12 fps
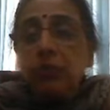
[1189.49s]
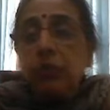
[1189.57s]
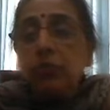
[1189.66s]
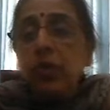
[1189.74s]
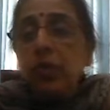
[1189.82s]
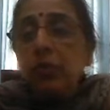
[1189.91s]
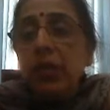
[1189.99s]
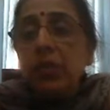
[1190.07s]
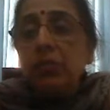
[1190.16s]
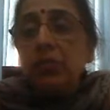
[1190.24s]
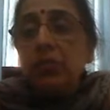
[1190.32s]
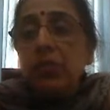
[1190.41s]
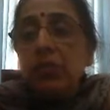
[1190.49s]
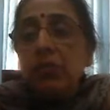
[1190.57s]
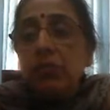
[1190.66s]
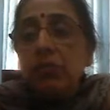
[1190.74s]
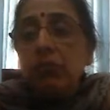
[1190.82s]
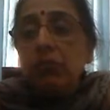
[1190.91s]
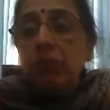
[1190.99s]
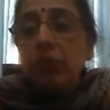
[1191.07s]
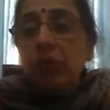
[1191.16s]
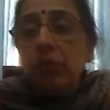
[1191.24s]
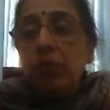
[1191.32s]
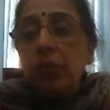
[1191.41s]
So 8 by 2 means
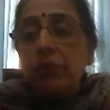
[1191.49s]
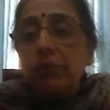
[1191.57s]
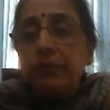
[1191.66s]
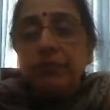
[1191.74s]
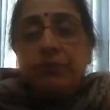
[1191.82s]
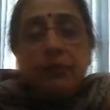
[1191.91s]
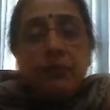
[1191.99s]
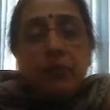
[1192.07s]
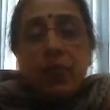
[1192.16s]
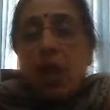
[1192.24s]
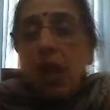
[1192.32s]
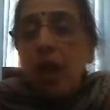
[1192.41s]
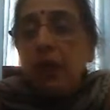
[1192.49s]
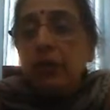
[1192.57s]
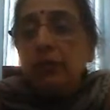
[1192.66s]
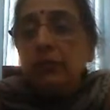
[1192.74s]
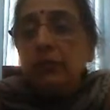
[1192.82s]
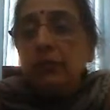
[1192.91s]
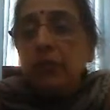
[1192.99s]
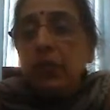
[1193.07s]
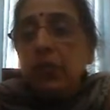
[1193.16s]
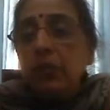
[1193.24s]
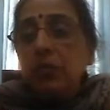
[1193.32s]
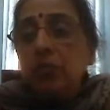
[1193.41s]
4, half,
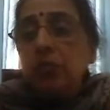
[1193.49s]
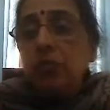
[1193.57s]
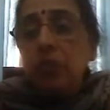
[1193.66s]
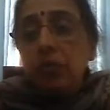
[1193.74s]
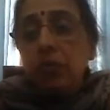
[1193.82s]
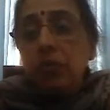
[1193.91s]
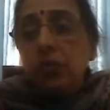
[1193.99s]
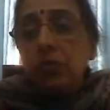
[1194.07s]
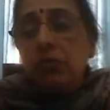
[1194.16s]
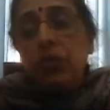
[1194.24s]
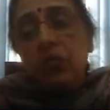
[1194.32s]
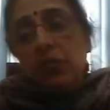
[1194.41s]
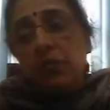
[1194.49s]
and 2. So which one